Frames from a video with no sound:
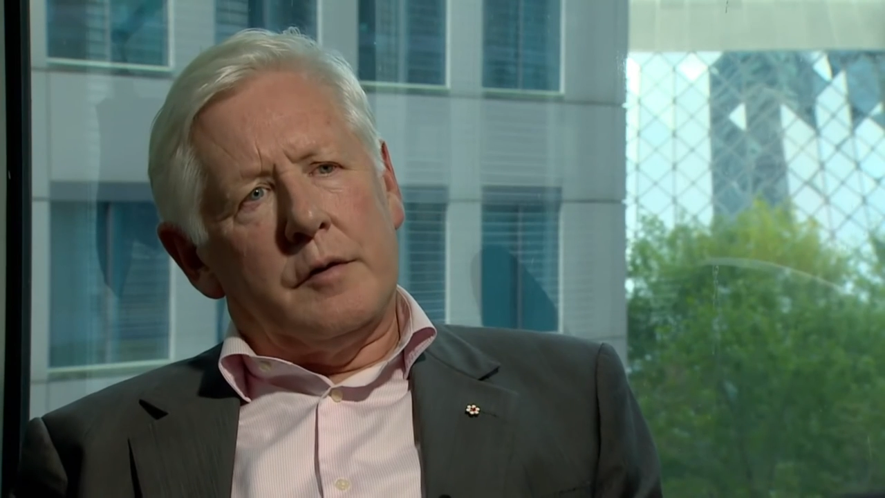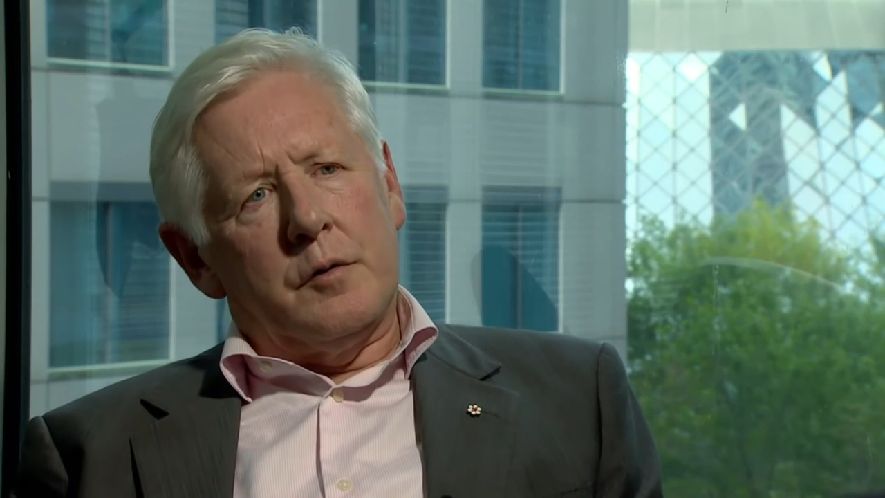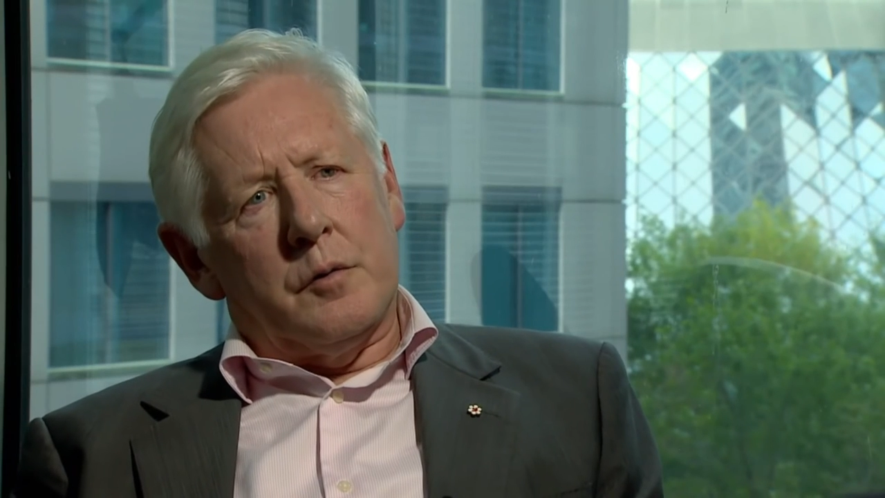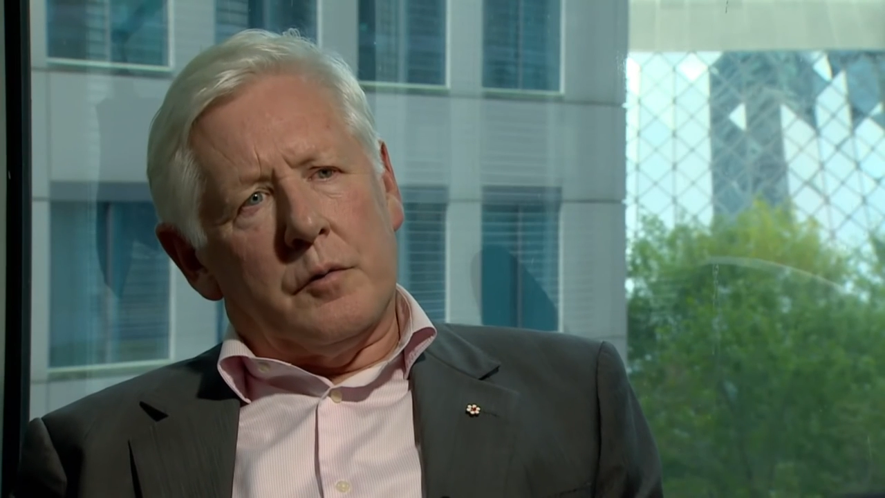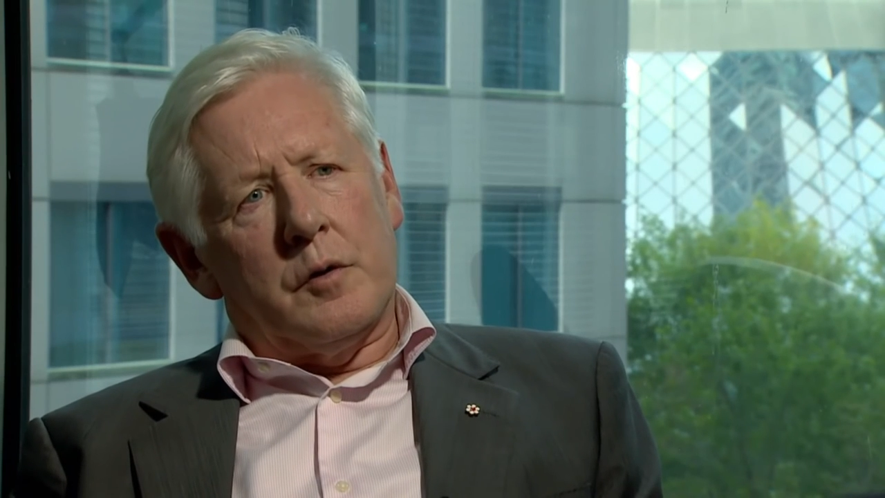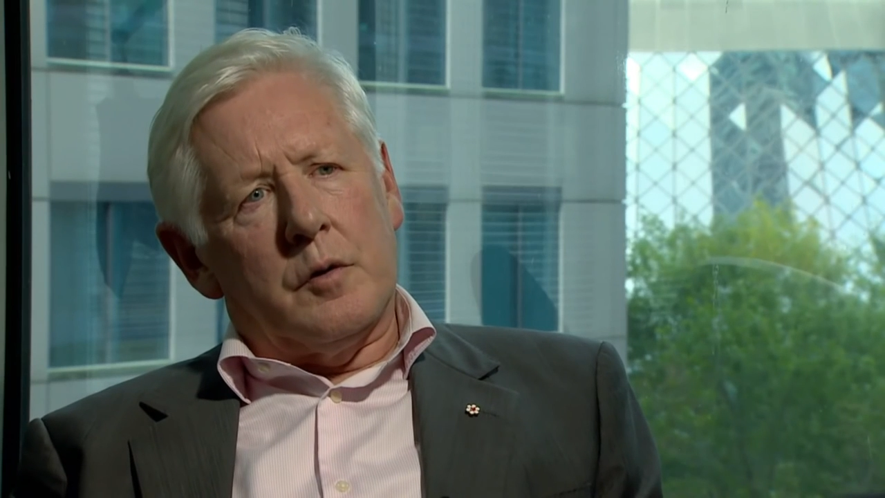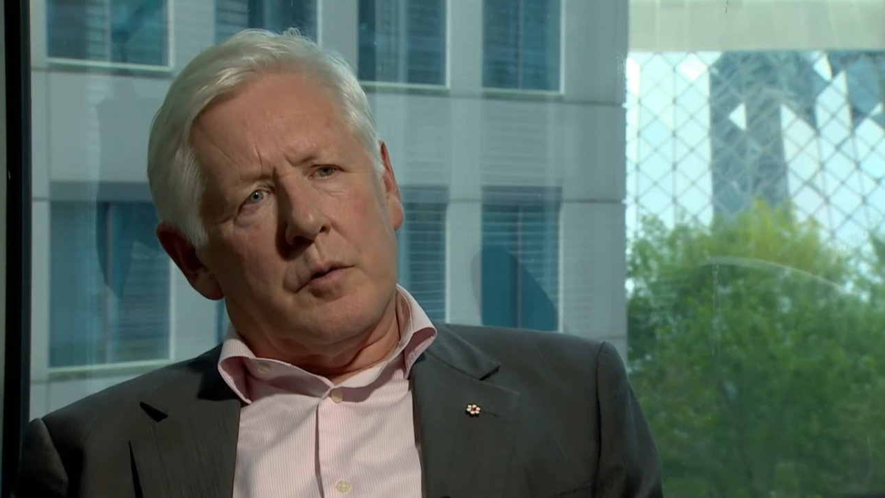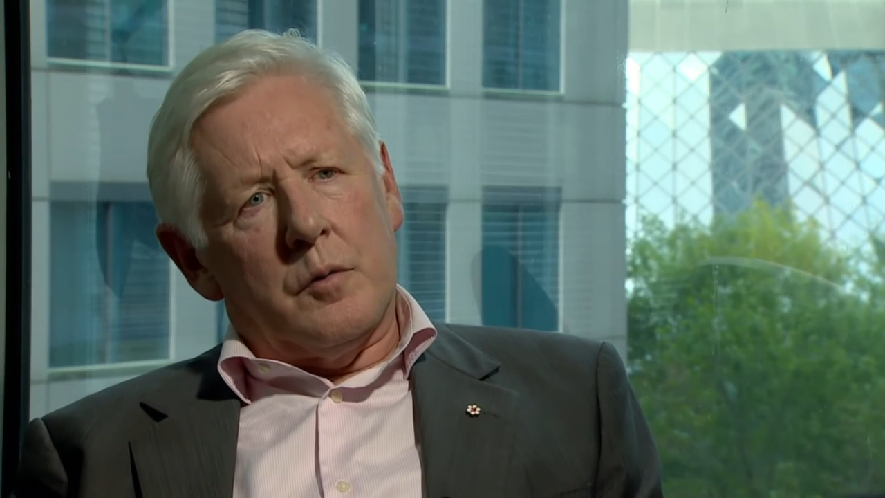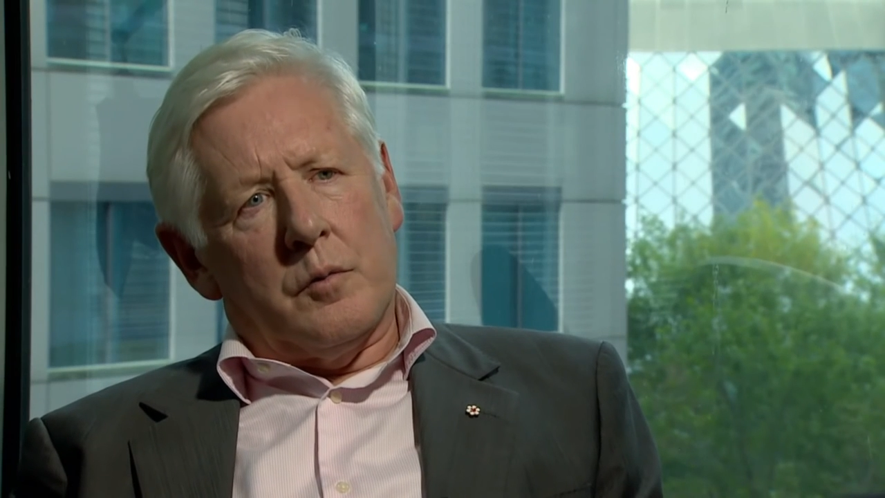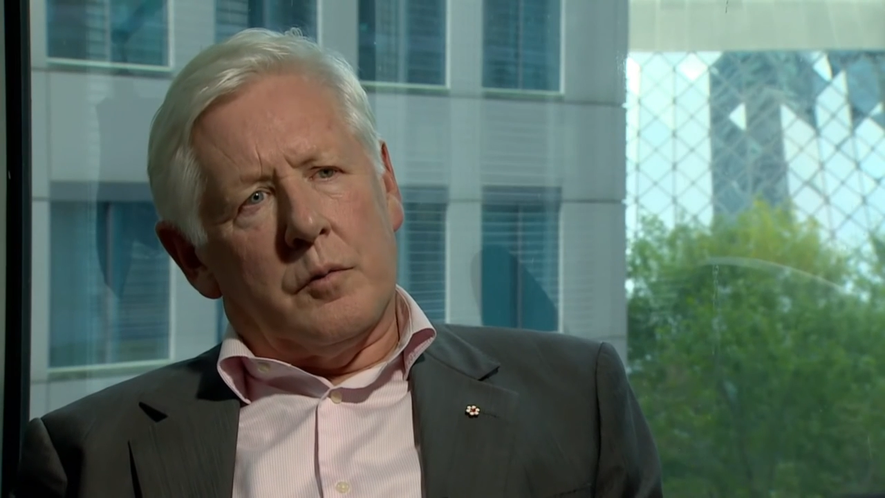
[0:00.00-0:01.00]
you
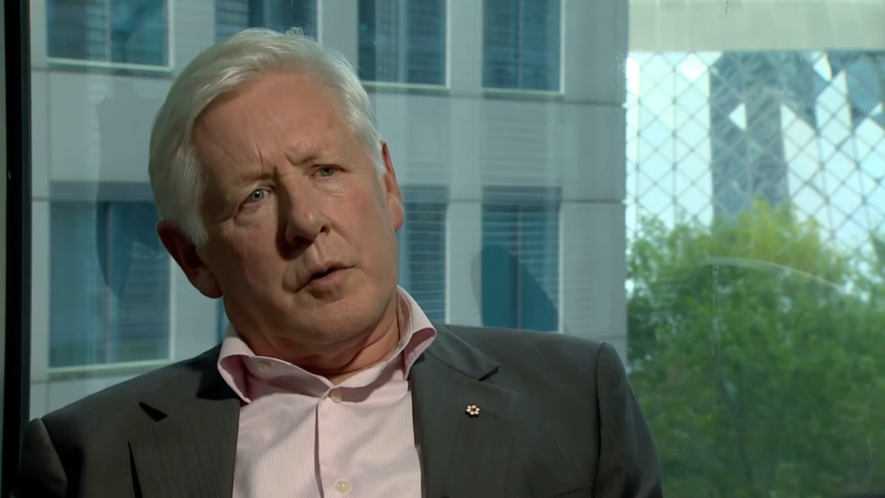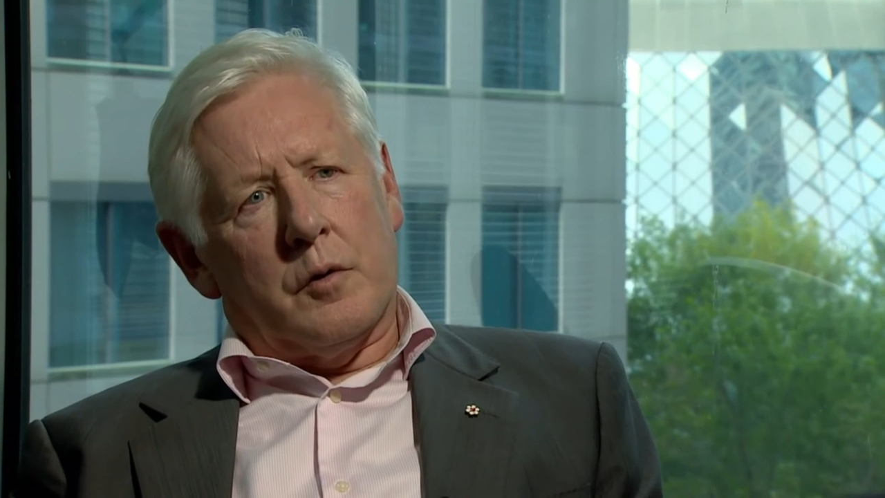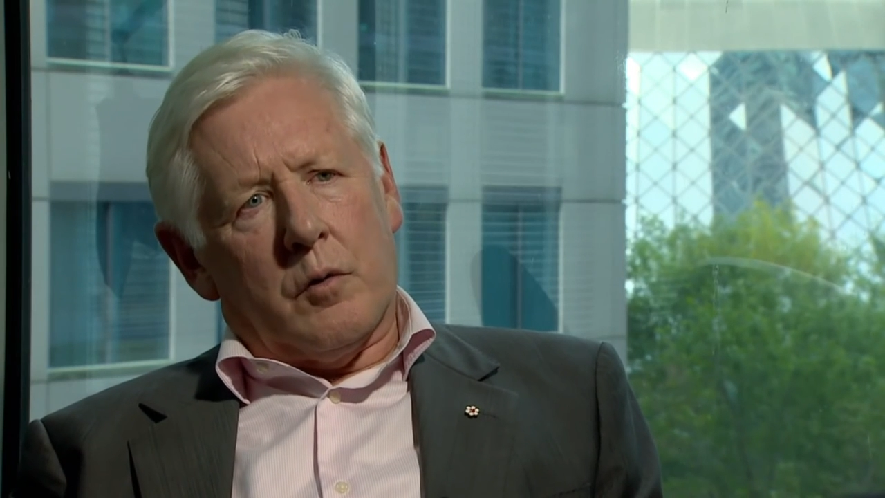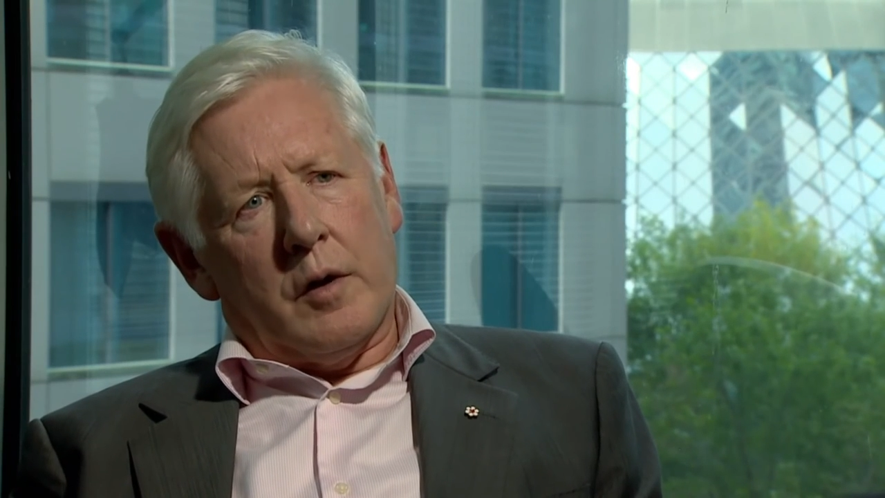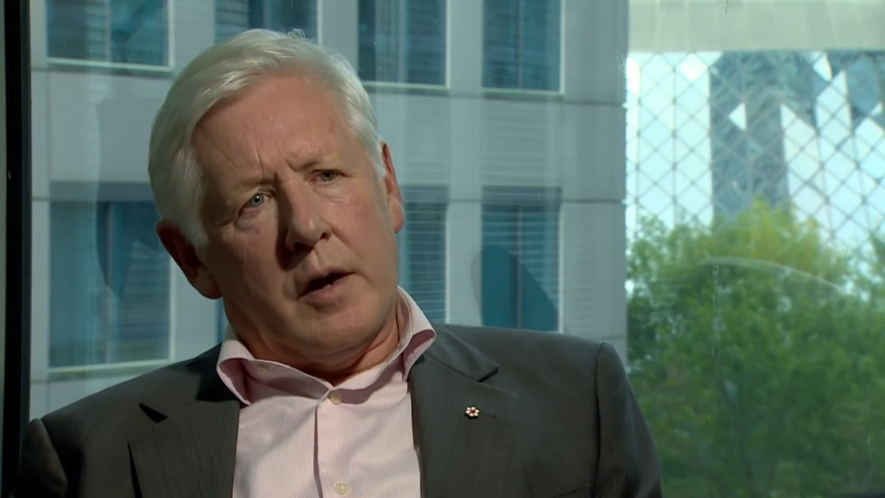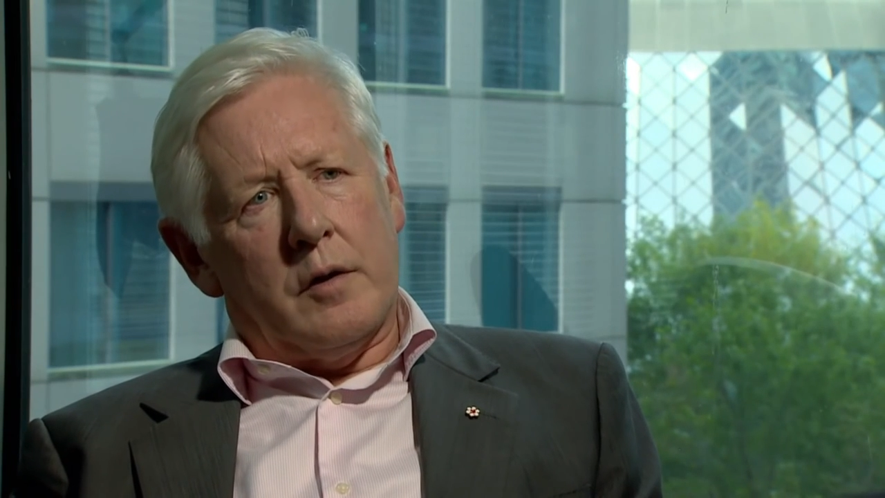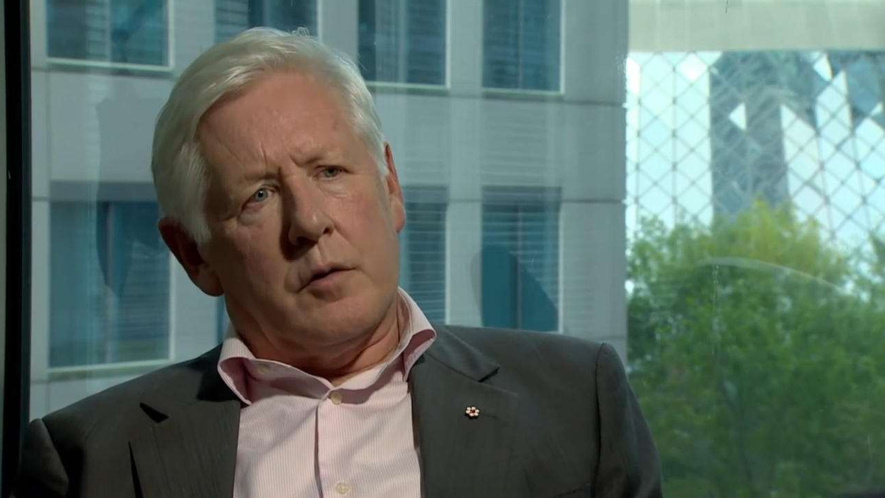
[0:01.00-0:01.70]
you you create